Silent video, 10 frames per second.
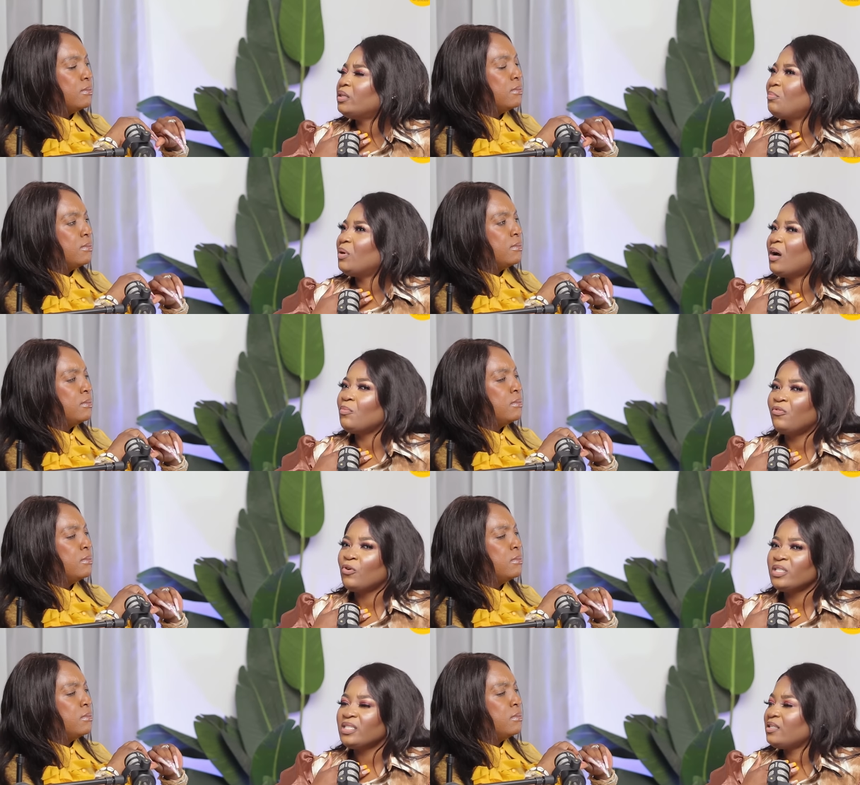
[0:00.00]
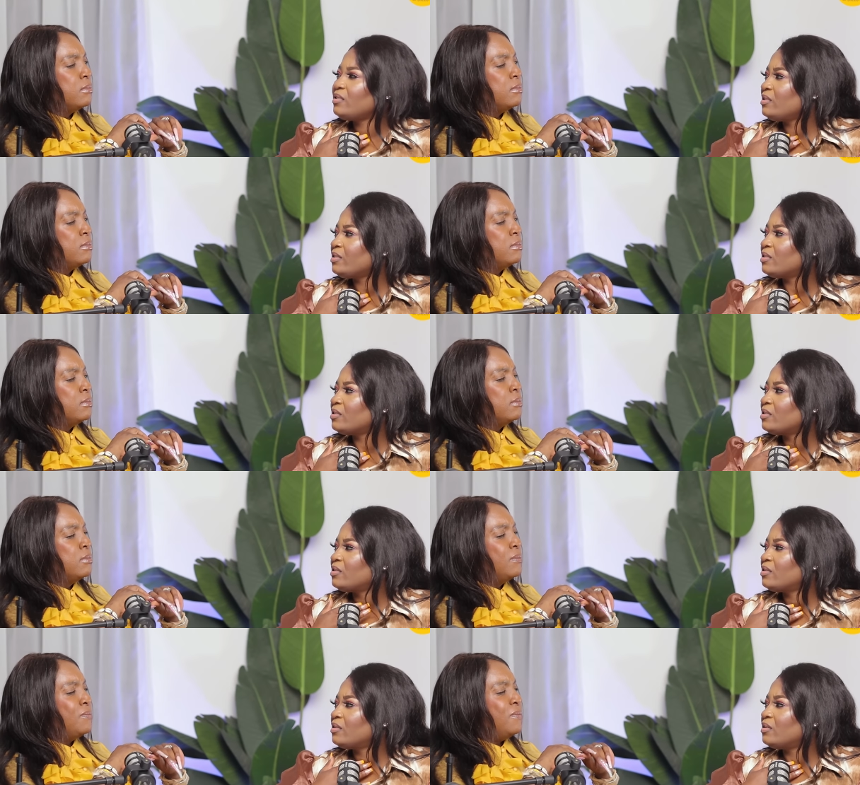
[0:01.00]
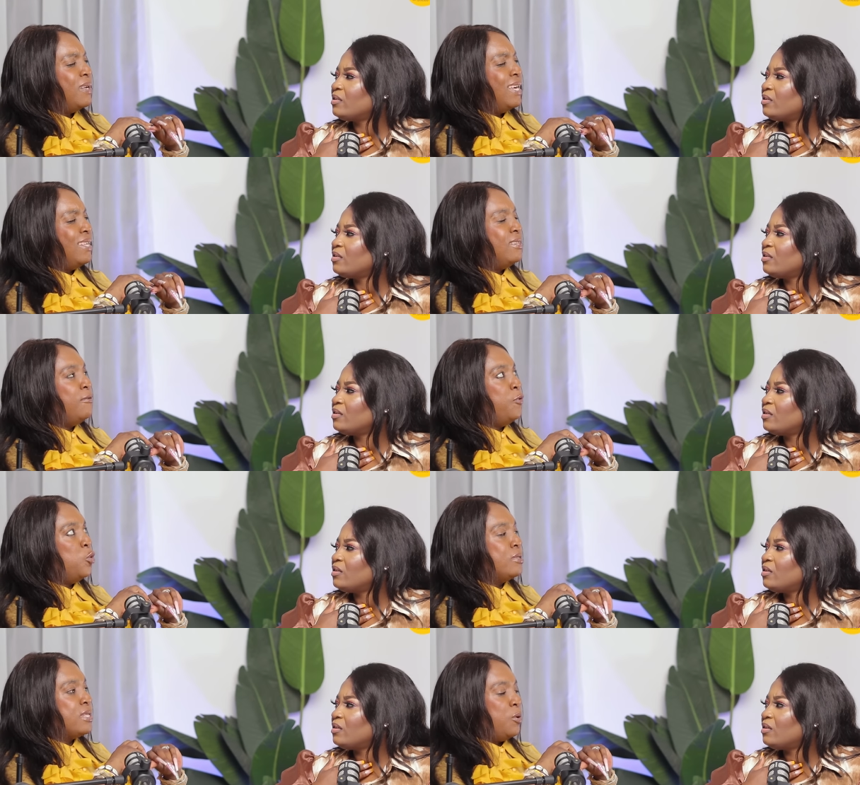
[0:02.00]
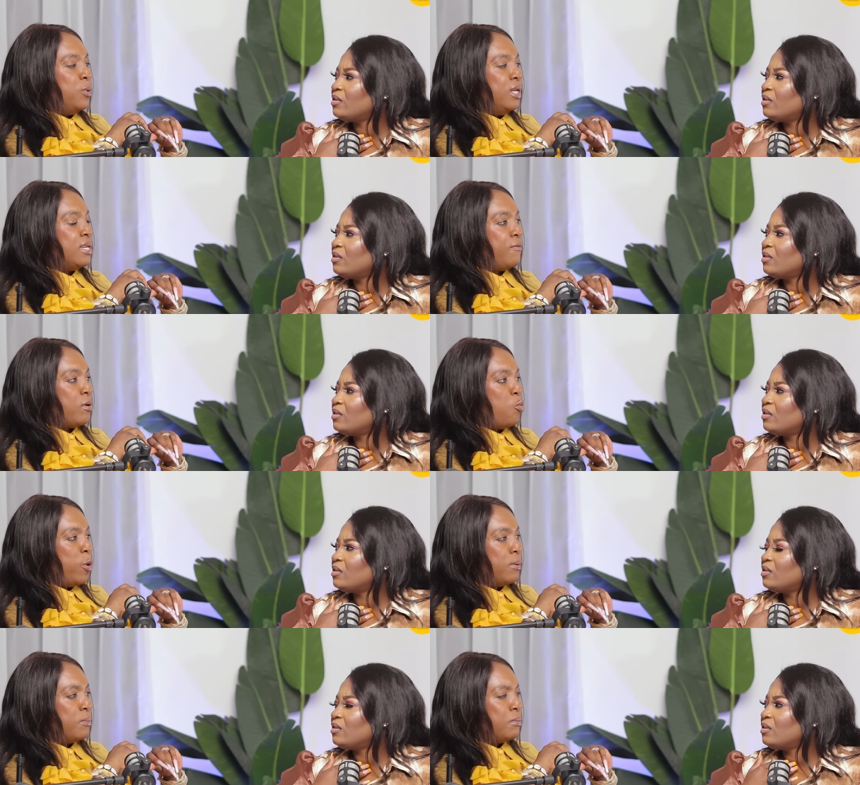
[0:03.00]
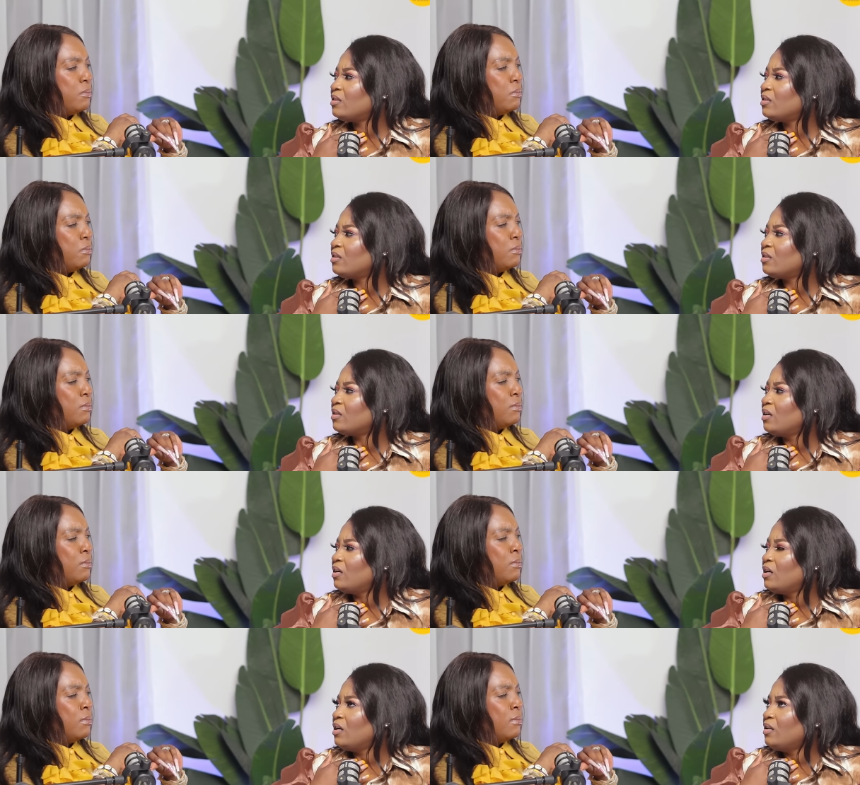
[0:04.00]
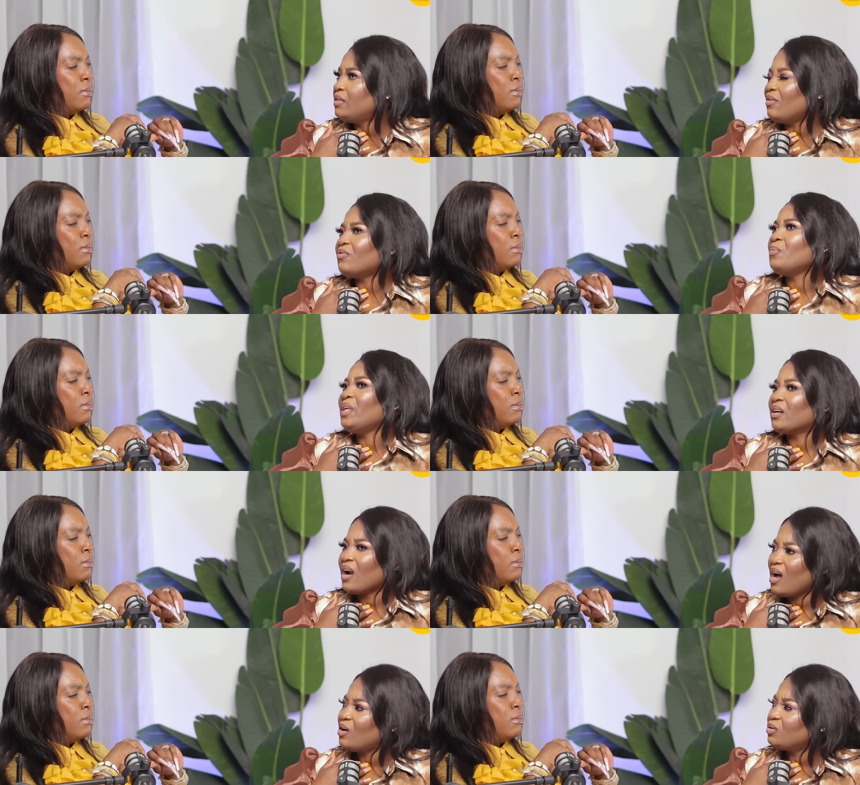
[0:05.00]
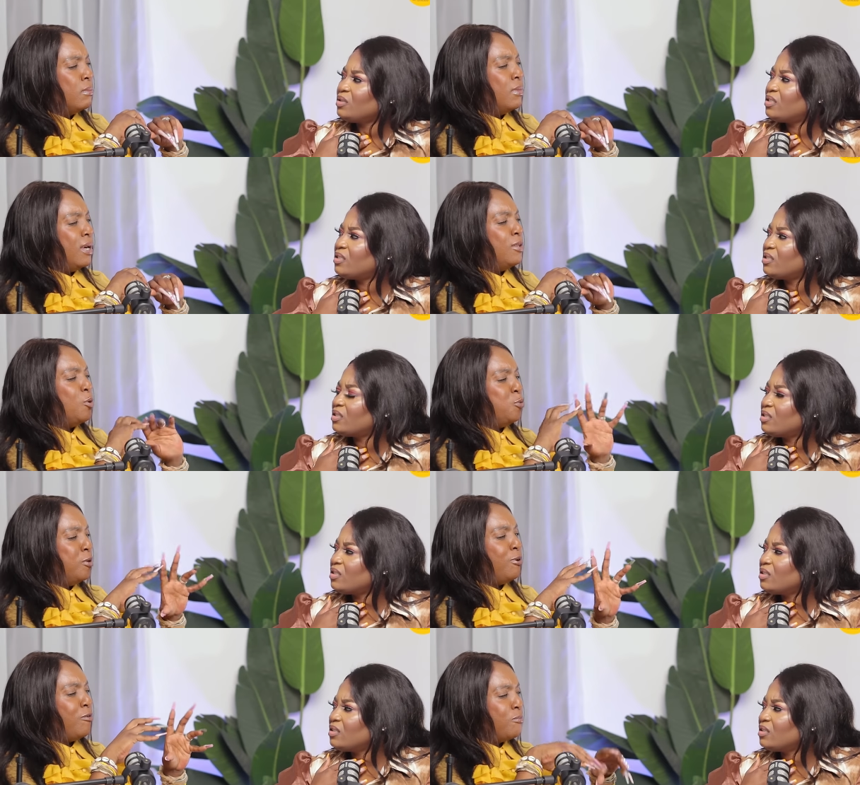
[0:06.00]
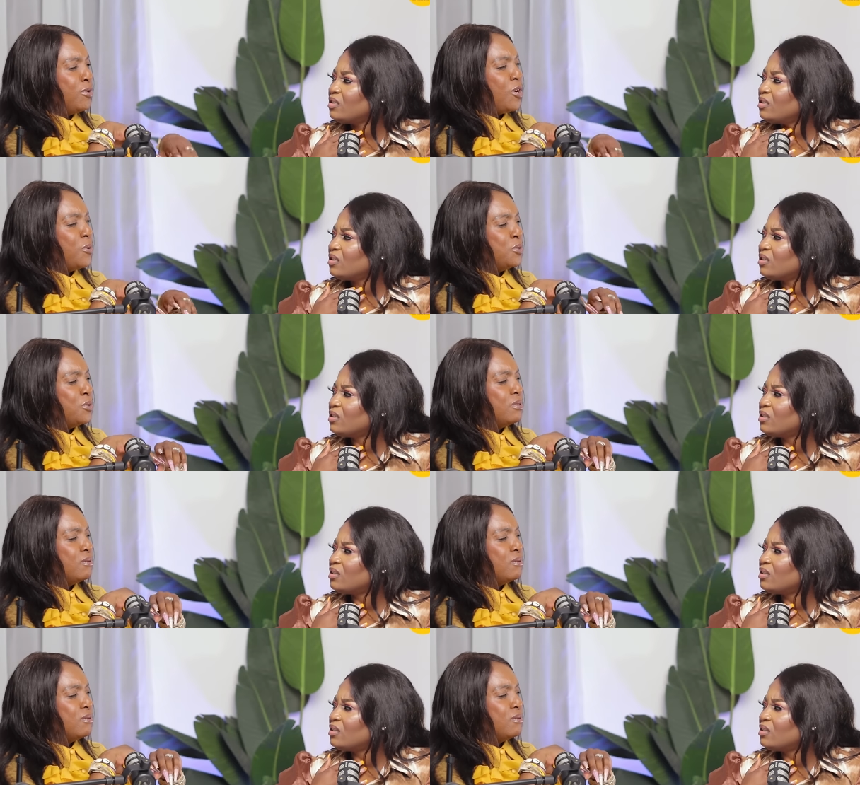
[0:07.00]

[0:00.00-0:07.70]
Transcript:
Speaker 1: They become fossils.
Speaker 2: And the fruits that we eat are from where?
Speaker 1: They're from the ground.
Speaker 2: And those people are from the ground.